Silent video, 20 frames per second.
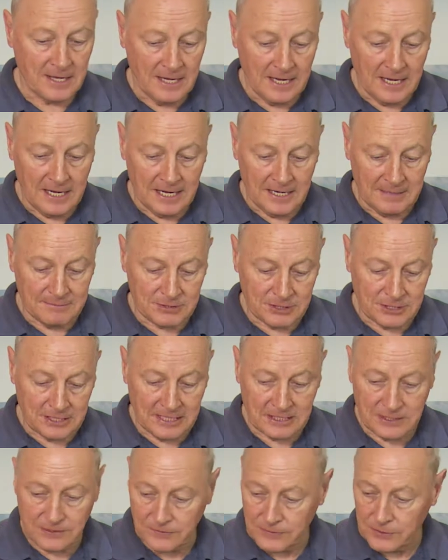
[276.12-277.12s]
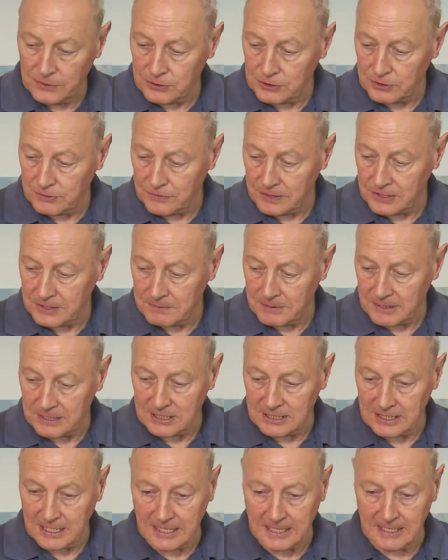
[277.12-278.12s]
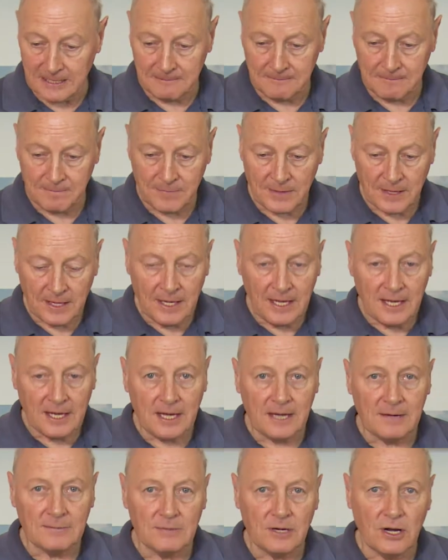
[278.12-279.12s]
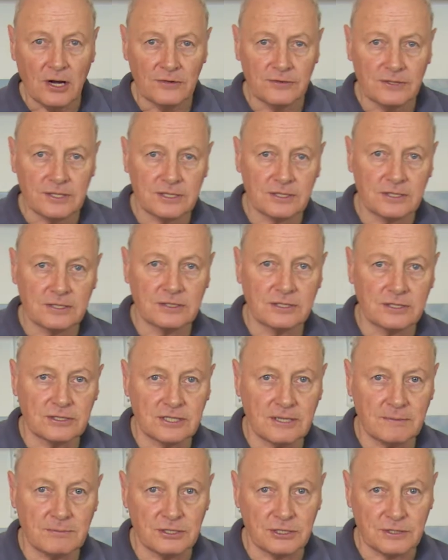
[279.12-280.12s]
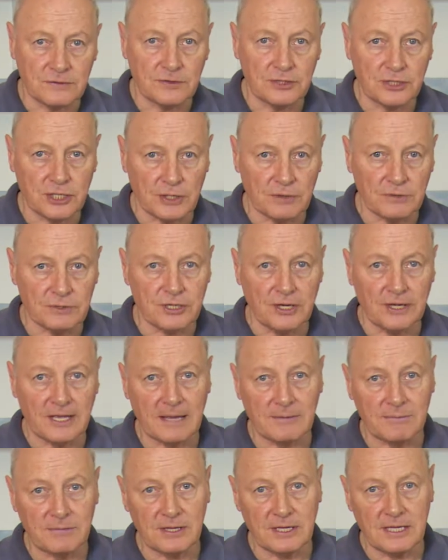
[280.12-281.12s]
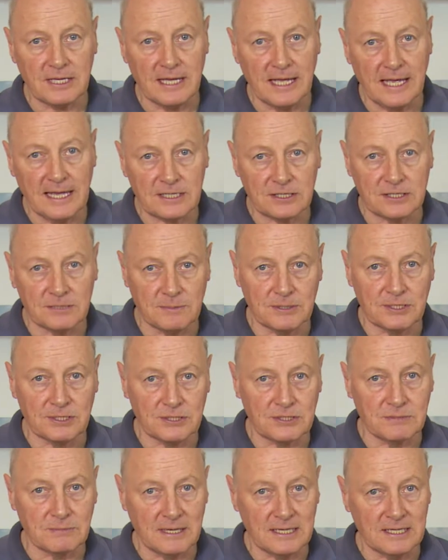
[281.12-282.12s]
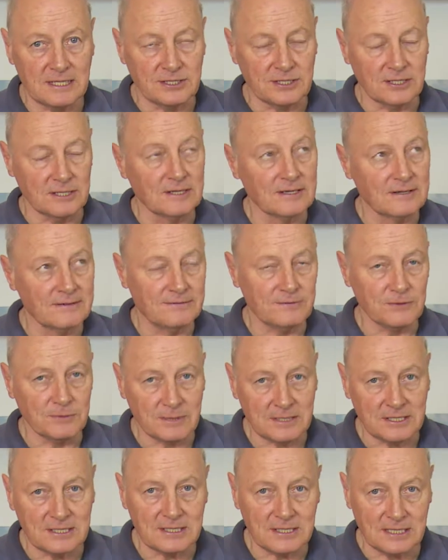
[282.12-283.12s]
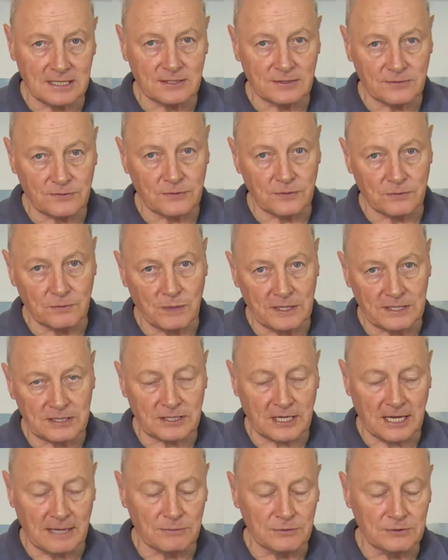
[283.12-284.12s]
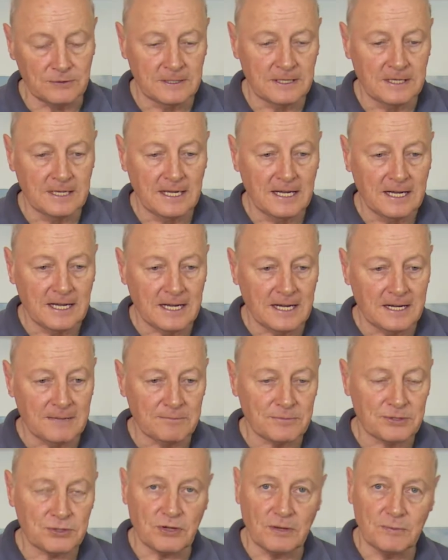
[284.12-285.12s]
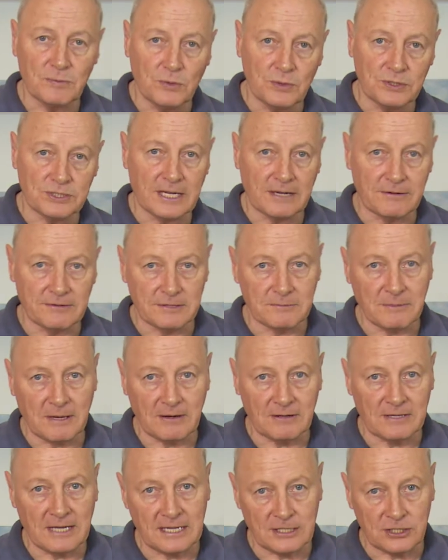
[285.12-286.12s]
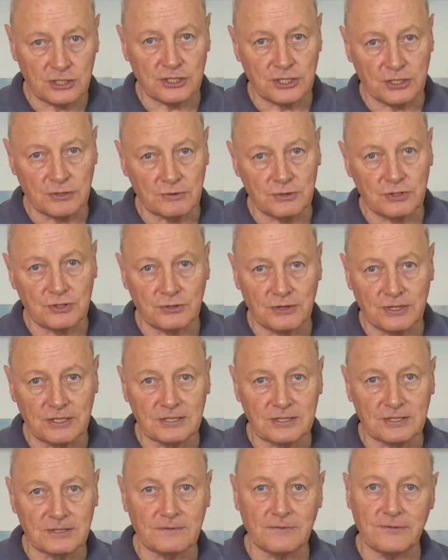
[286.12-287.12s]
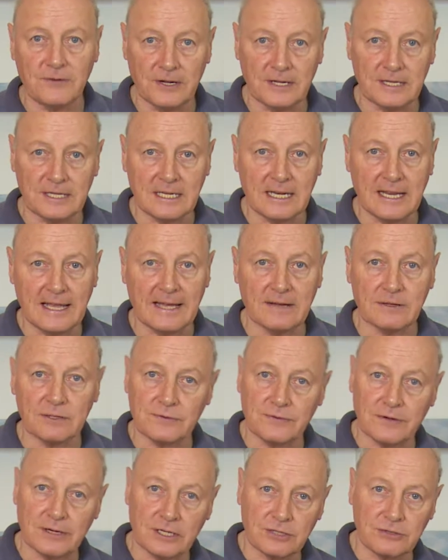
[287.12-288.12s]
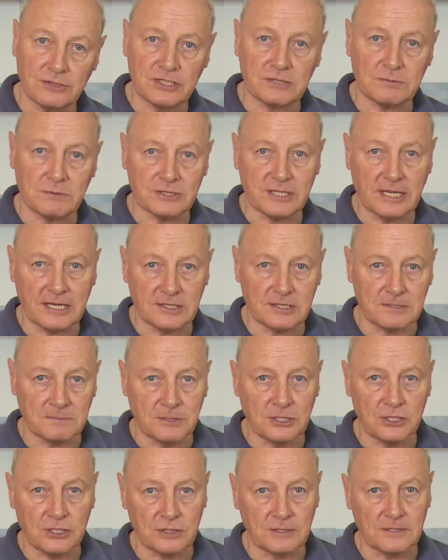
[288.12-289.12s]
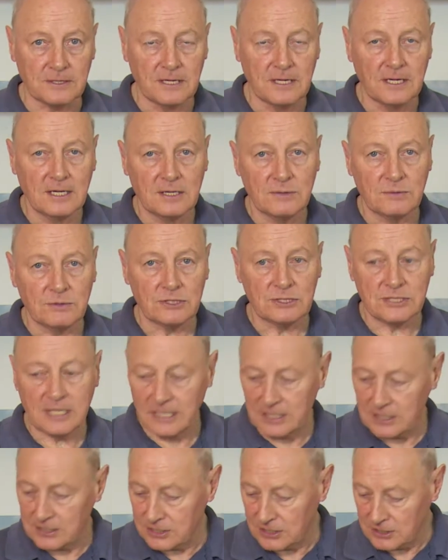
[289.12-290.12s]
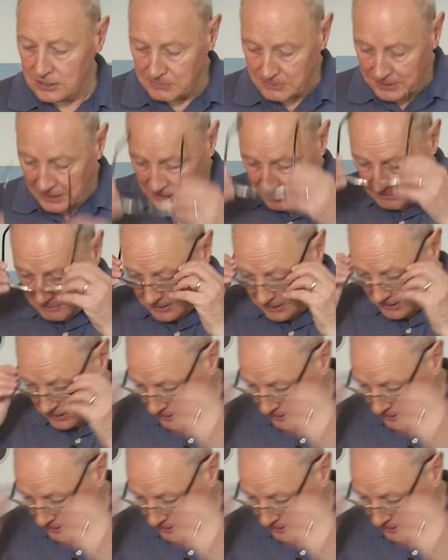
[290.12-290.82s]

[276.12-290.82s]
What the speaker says: So that's the future of this piece here. On the subject of shows, I am the exhibitions manager for my sins for West Camel, so I'm always out and about at shows trying to find layouts for our Christmas exhibition, which takes place